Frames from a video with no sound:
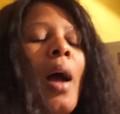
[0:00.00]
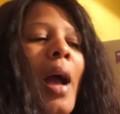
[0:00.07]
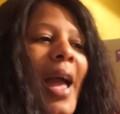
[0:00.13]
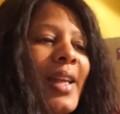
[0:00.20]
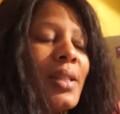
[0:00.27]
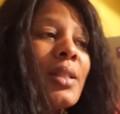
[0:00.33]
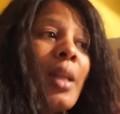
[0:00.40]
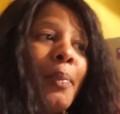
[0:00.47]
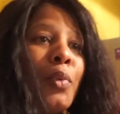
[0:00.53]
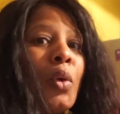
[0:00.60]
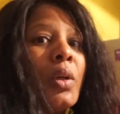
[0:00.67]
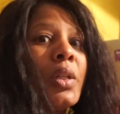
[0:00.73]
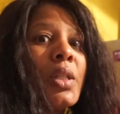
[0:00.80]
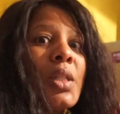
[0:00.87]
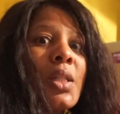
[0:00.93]
I stepped
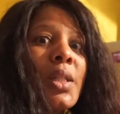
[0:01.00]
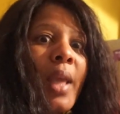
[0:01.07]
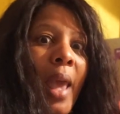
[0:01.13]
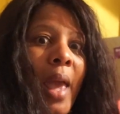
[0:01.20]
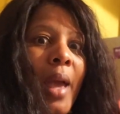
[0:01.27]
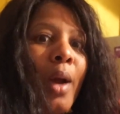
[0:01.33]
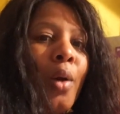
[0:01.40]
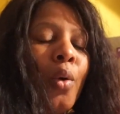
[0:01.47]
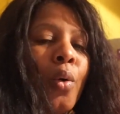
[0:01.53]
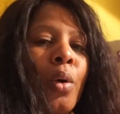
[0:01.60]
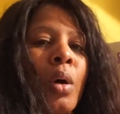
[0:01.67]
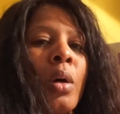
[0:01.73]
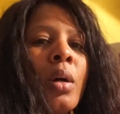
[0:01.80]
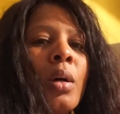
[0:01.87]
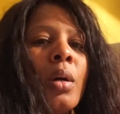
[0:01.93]
on a scale
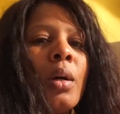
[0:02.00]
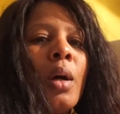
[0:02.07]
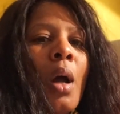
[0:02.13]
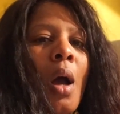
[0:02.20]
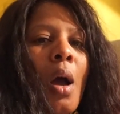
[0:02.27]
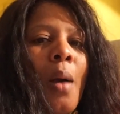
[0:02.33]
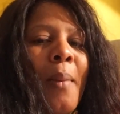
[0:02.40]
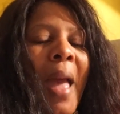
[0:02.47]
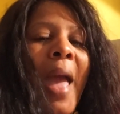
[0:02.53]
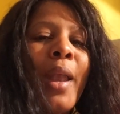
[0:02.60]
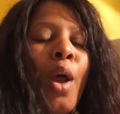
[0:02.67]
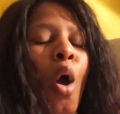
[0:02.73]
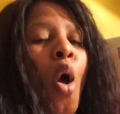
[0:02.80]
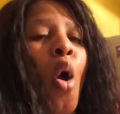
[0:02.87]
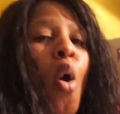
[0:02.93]
um, at
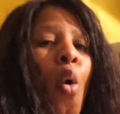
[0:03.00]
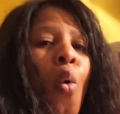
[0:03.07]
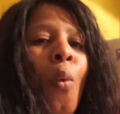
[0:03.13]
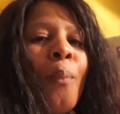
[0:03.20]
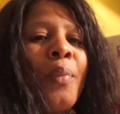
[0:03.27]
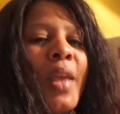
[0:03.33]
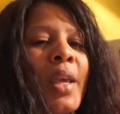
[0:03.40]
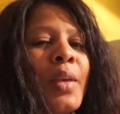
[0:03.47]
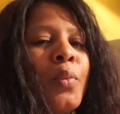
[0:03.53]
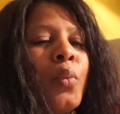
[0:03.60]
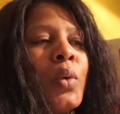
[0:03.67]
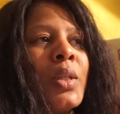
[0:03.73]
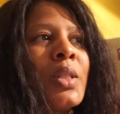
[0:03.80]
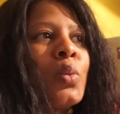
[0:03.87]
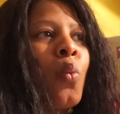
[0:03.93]
home, it
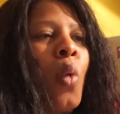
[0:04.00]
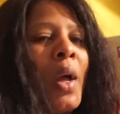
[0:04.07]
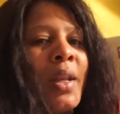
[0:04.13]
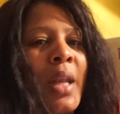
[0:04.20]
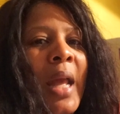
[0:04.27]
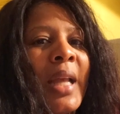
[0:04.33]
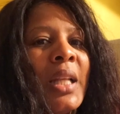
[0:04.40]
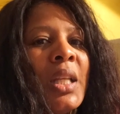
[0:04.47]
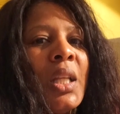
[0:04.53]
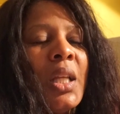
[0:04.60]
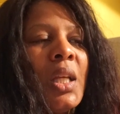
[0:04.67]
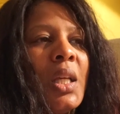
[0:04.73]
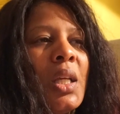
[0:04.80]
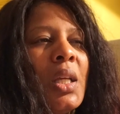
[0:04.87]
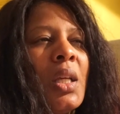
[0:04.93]
was
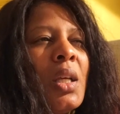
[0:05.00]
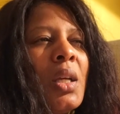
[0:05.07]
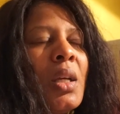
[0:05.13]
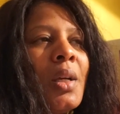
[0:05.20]
190.